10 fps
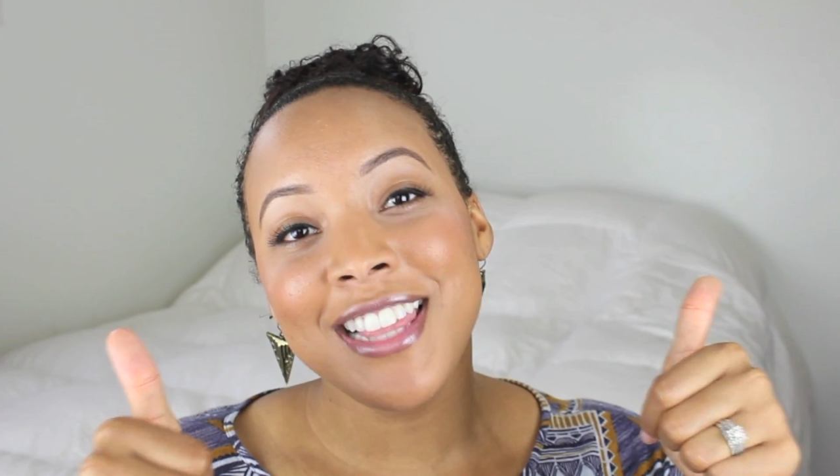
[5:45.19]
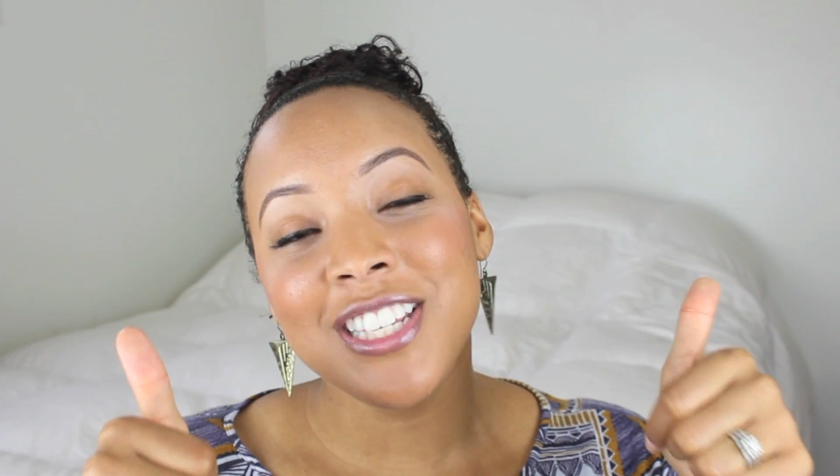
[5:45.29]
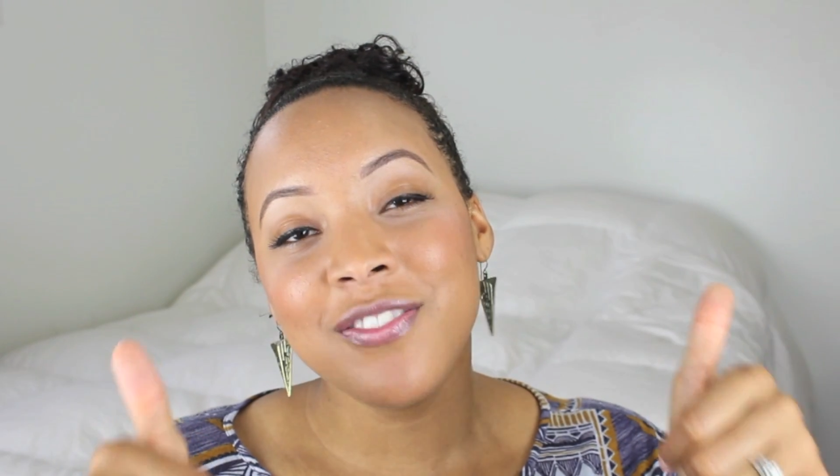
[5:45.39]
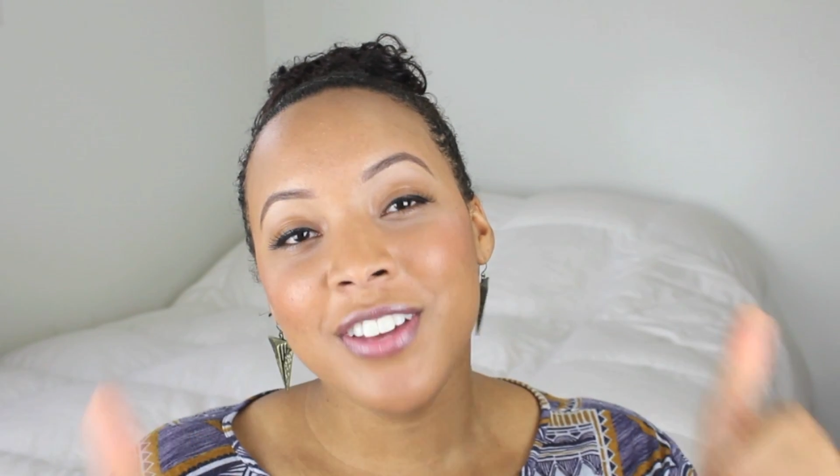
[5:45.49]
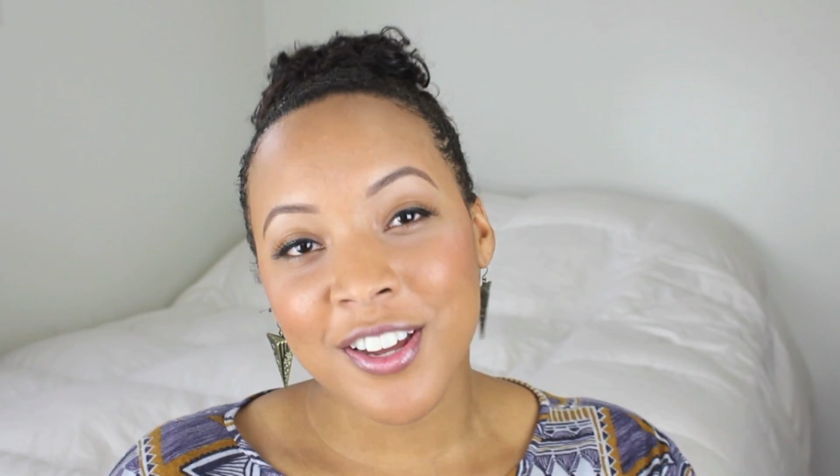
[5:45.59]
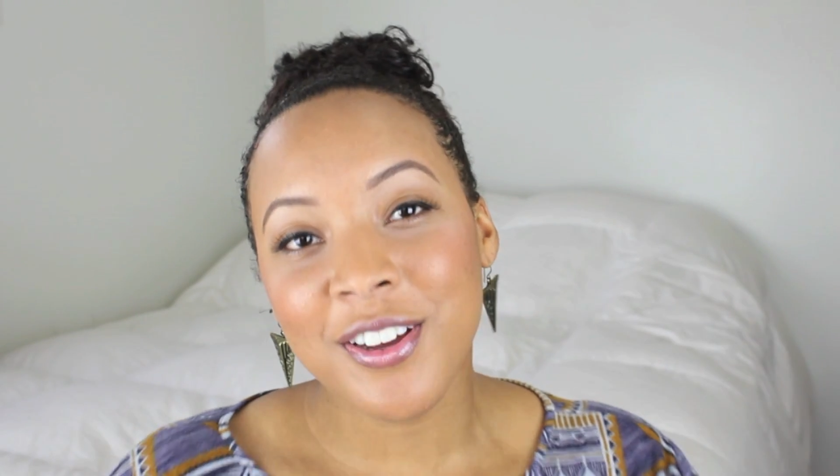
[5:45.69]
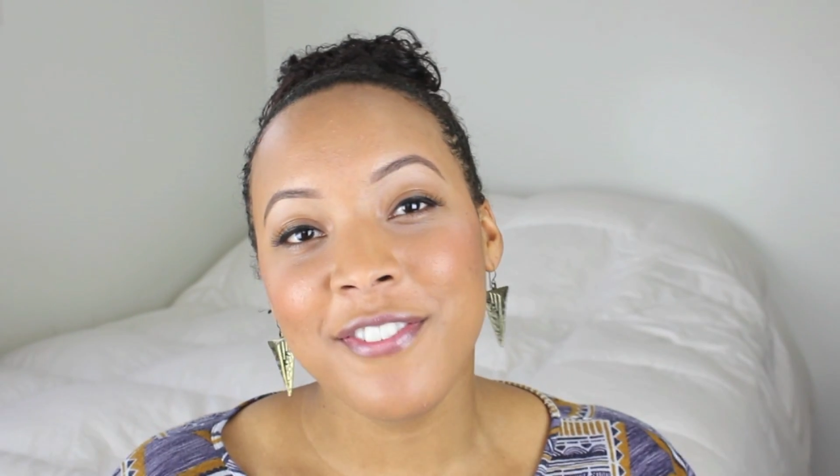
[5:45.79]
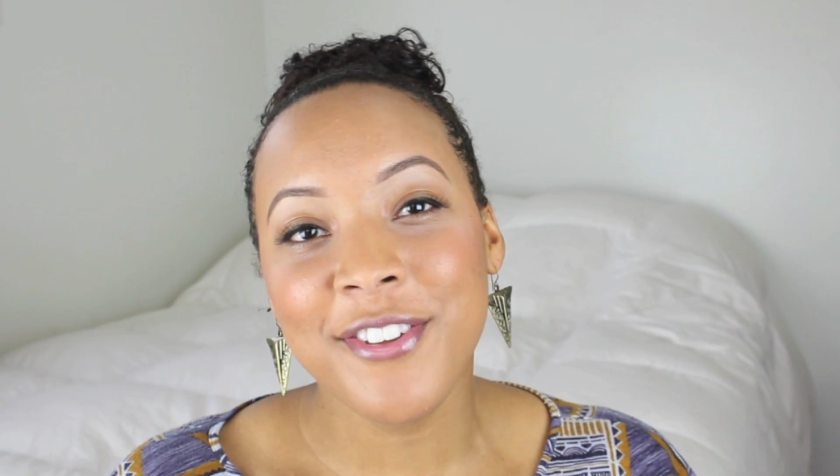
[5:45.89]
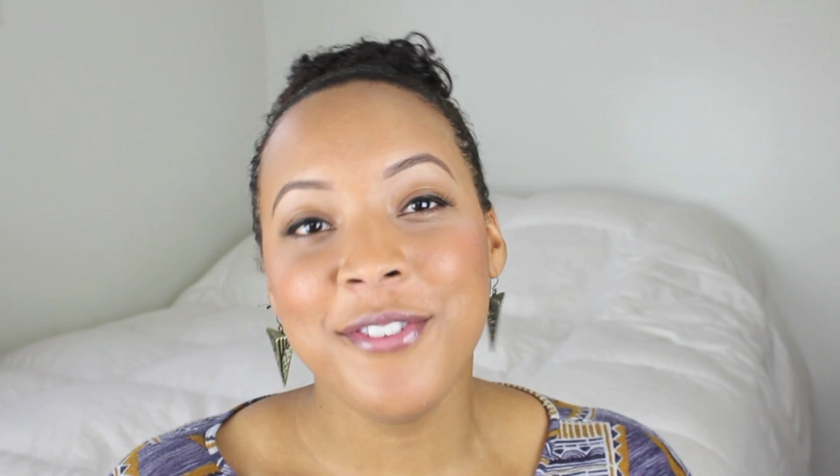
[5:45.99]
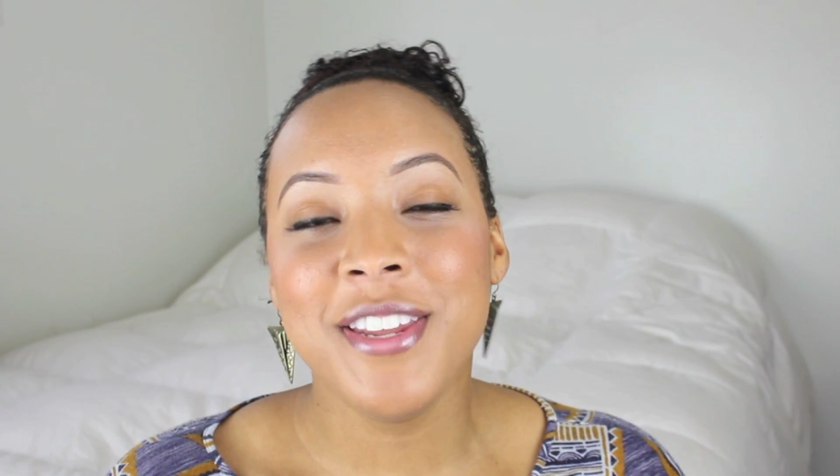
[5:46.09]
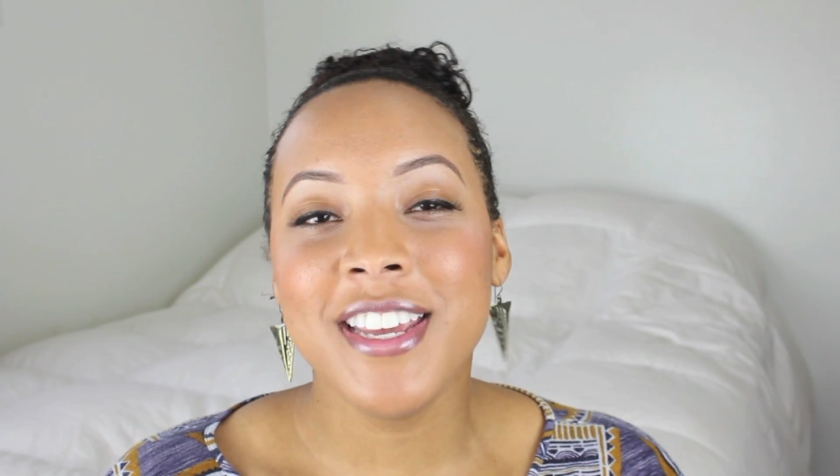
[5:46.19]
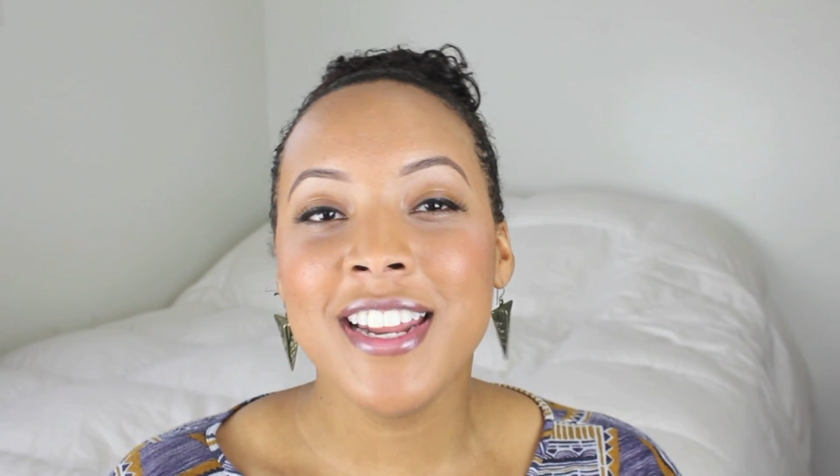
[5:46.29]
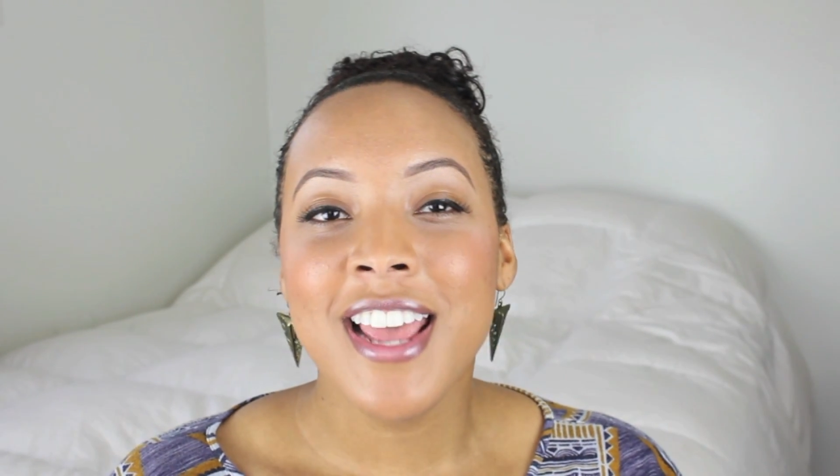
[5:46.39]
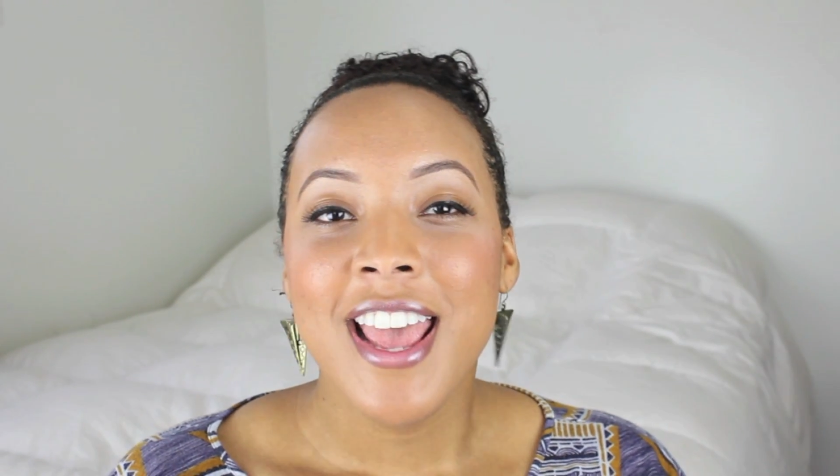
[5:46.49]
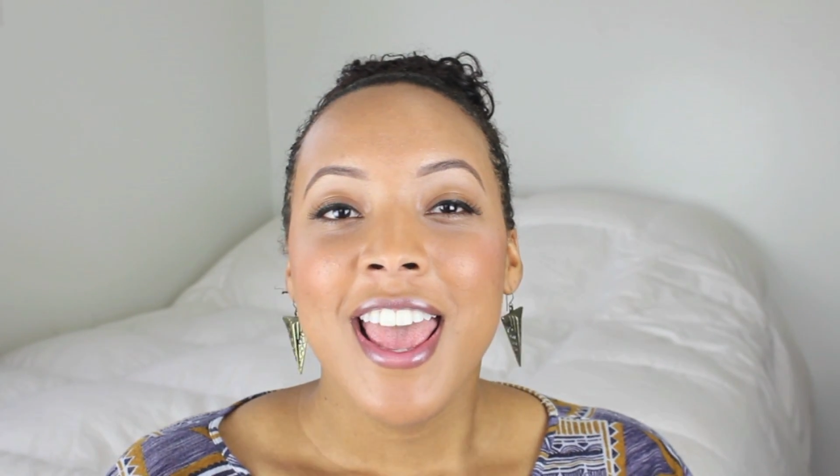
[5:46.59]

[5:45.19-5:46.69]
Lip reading: this video if you did,